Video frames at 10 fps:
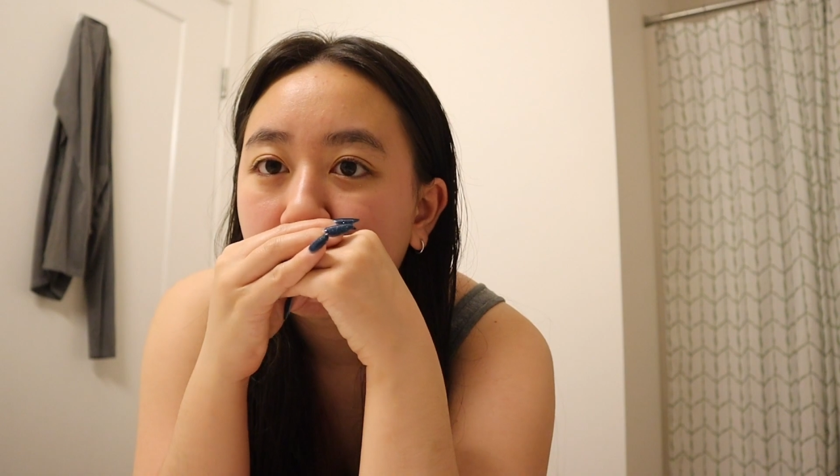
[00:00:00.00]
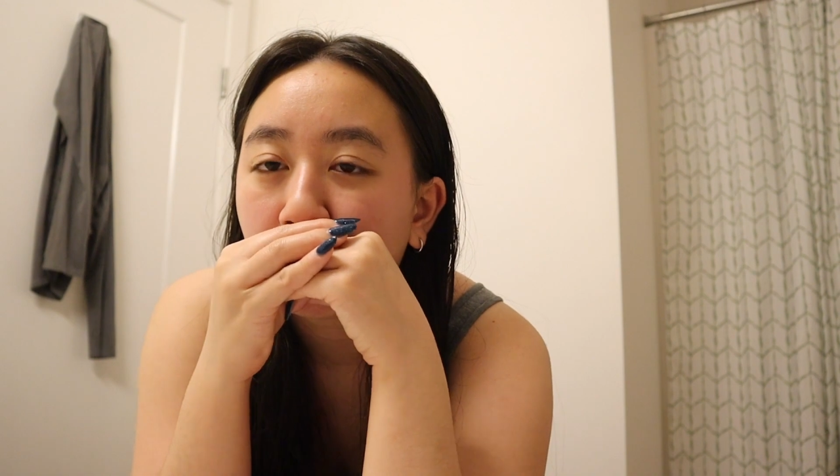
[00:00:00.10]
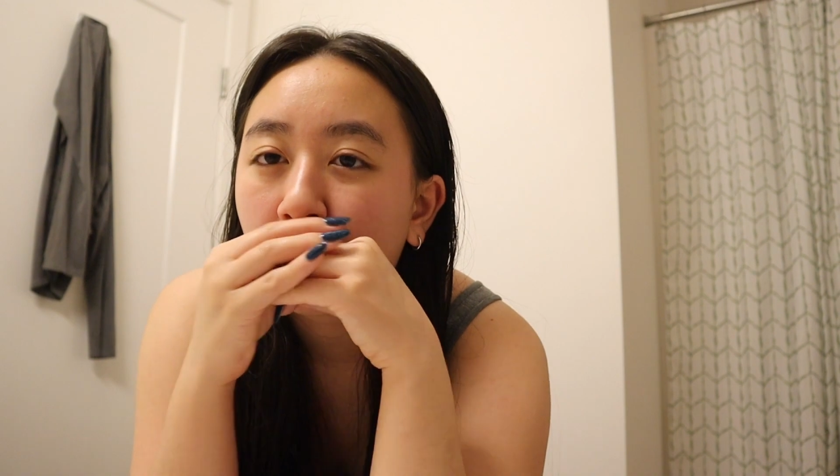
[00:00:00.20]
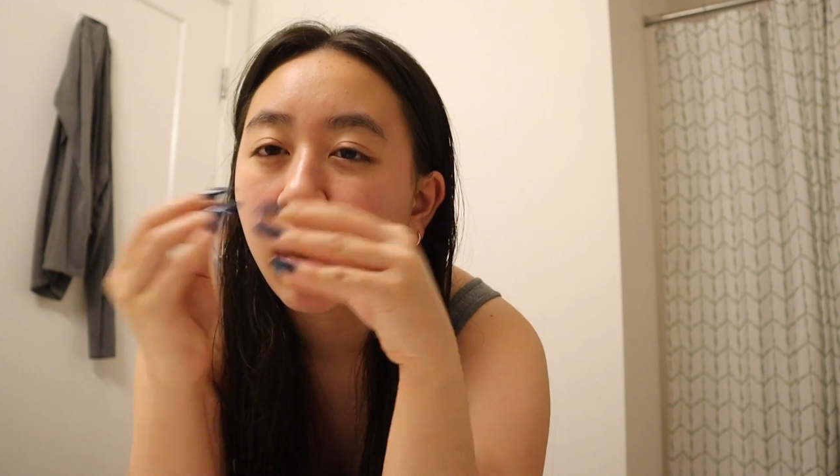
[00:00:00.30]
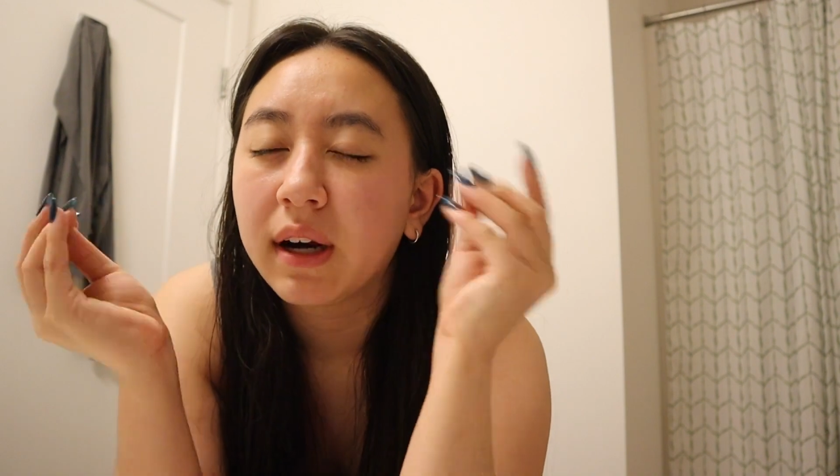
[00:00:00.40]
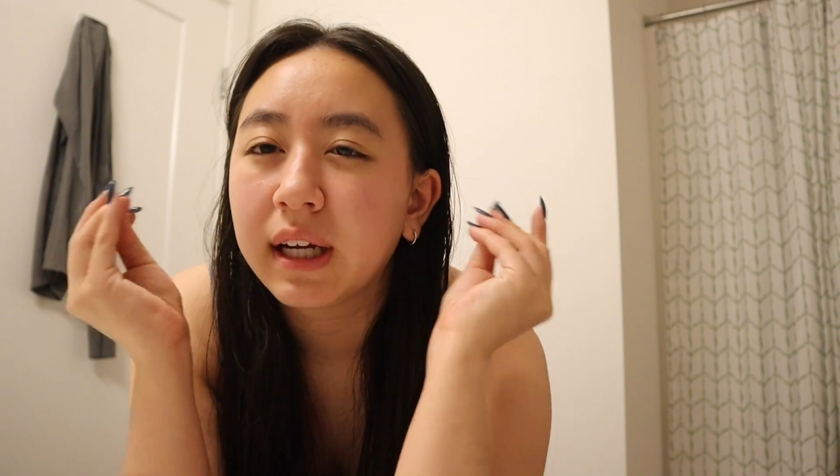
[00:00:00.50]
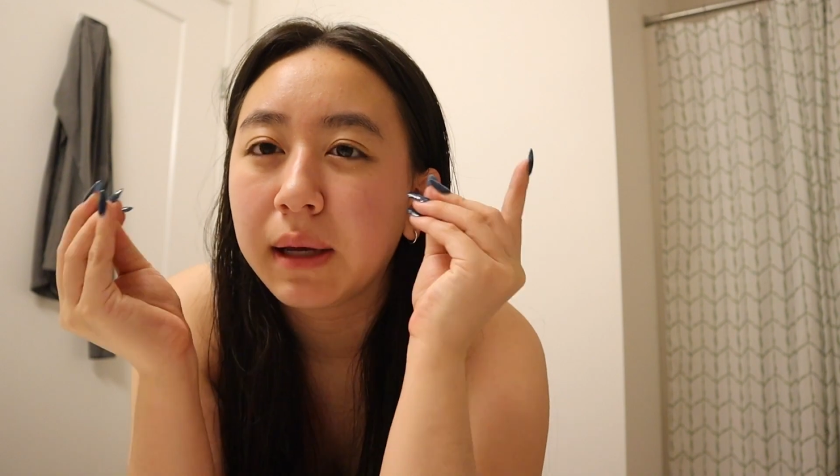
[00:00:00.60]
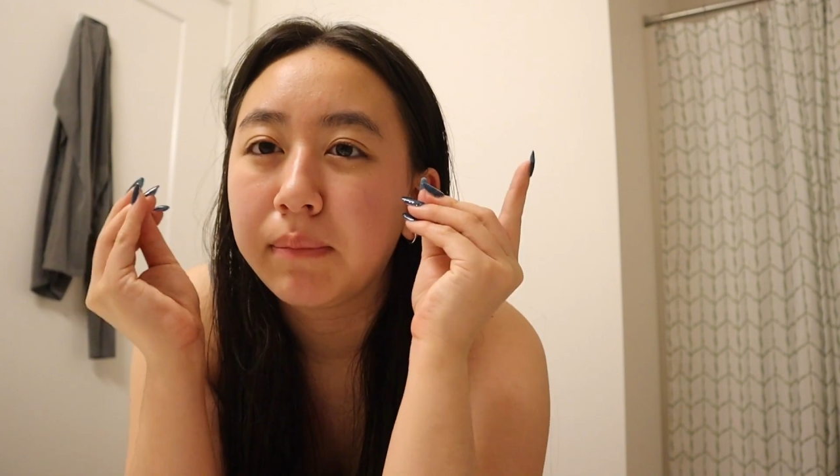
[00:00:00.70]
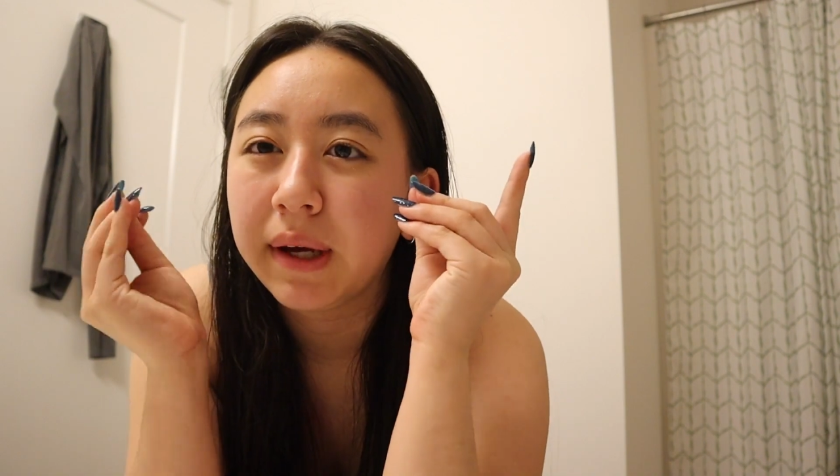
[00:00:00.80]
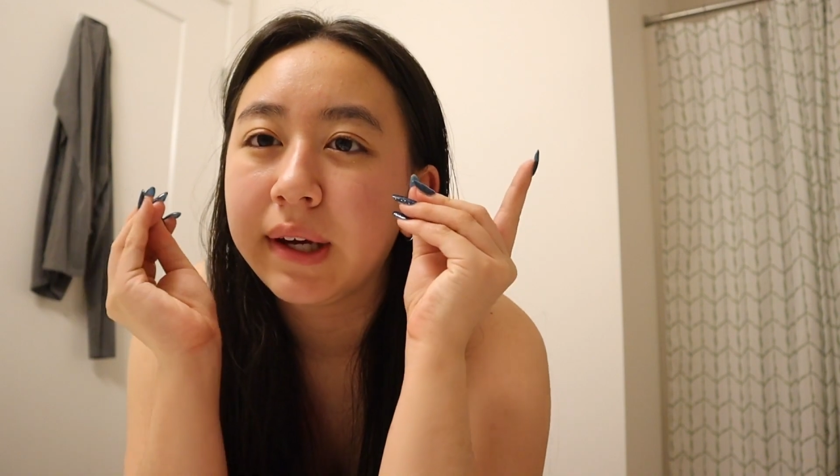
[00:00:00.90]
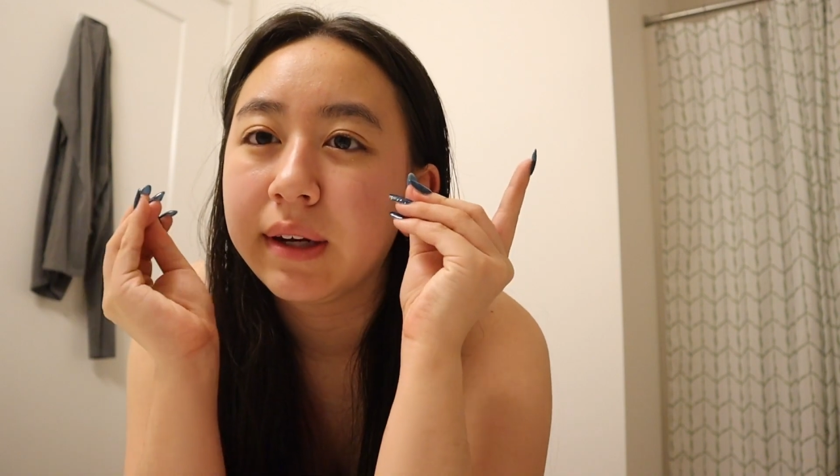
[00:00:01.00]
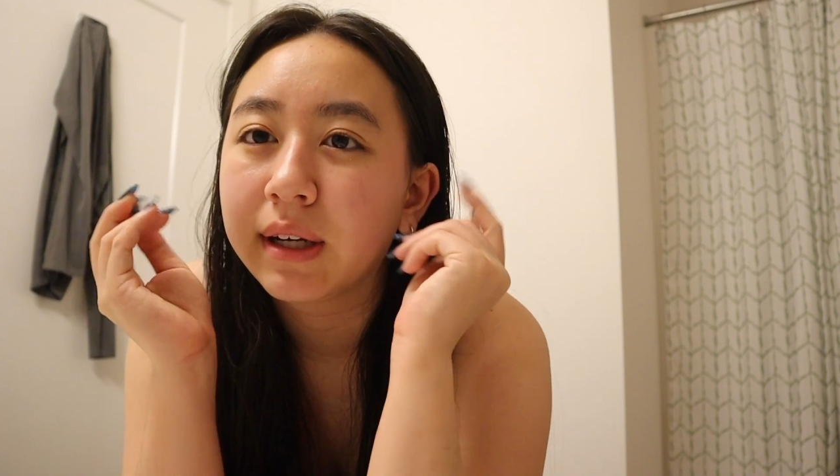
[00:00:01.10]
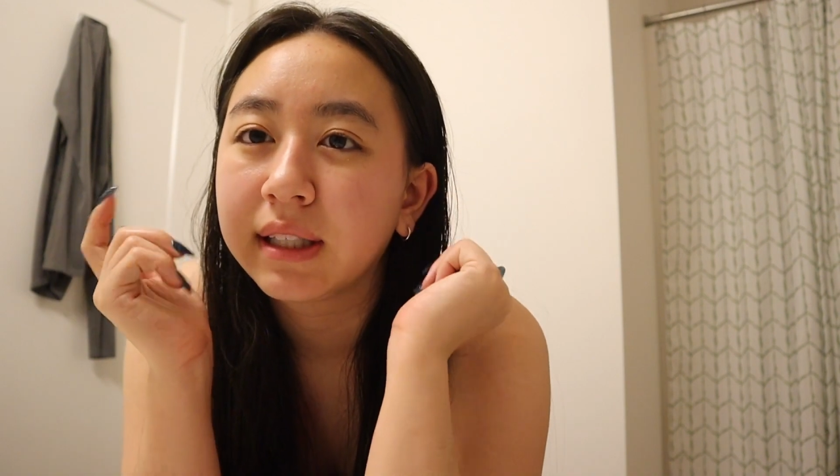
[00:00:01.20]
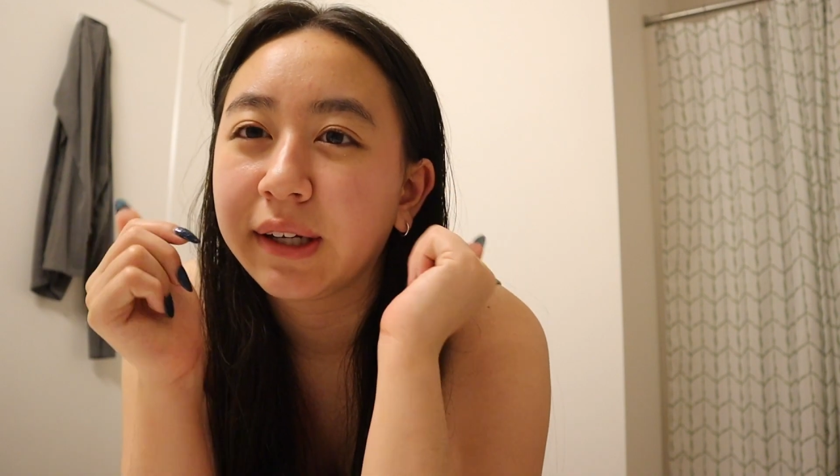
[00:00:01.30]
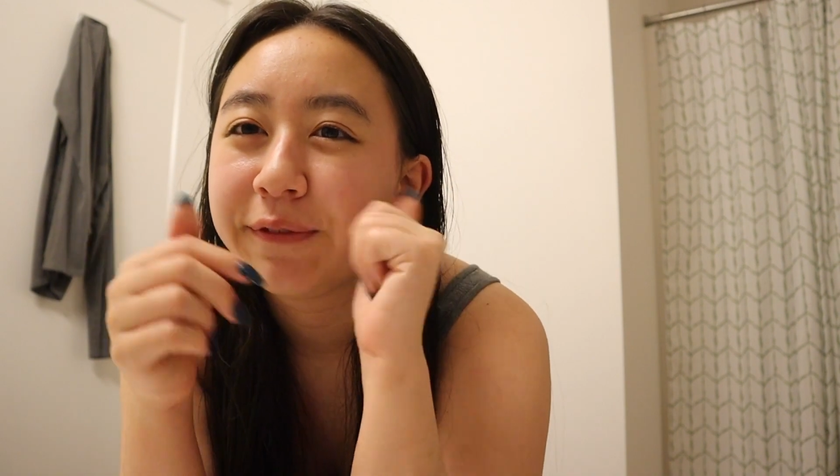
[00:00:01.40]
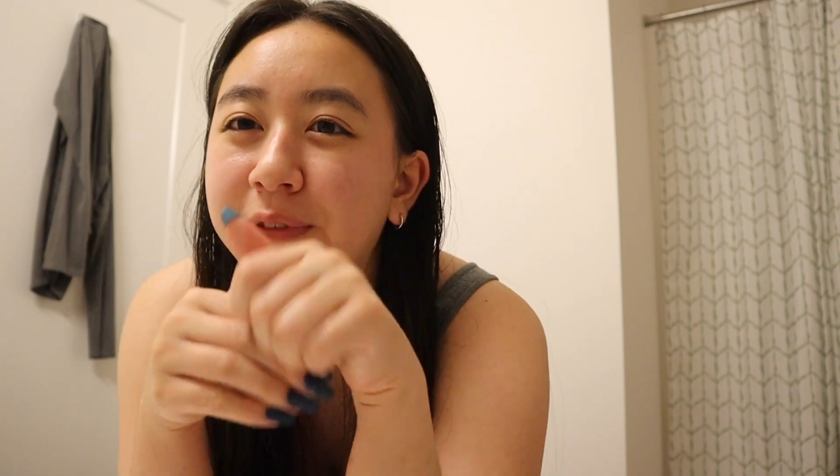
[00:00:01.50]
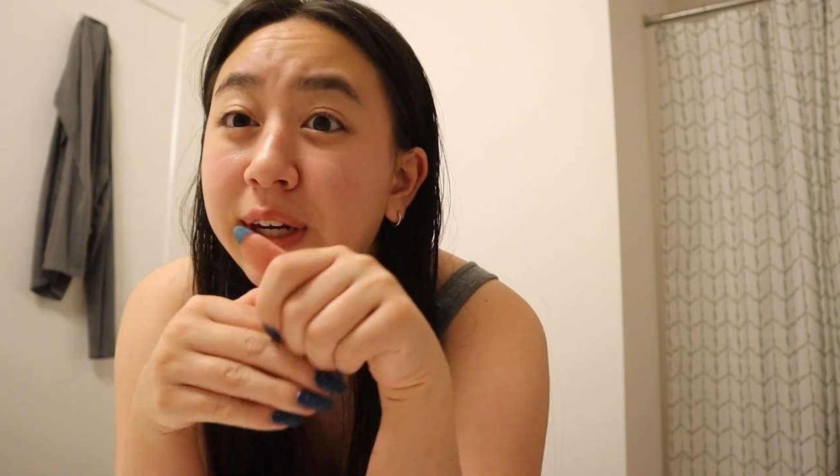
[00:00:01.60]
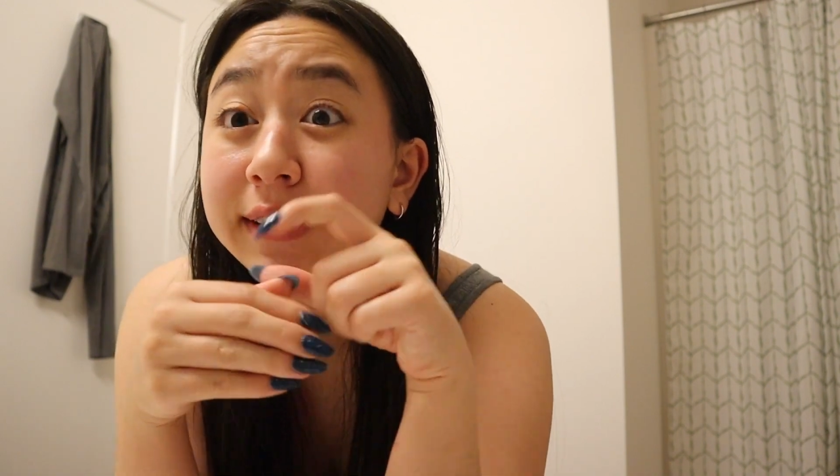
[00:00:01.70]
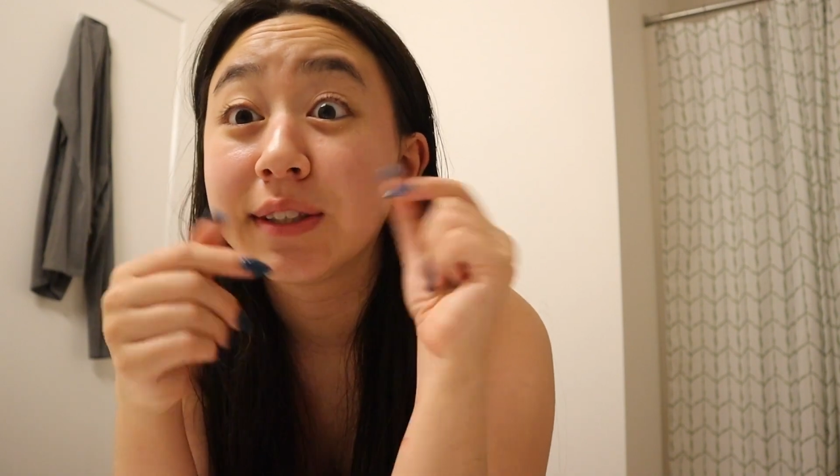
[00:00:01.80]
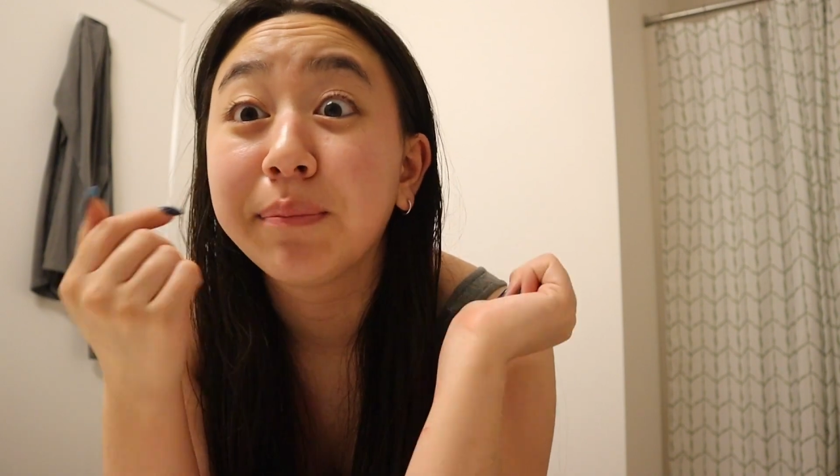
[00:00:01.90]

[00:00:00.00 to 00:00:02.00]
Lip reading: rotting in bed because I finished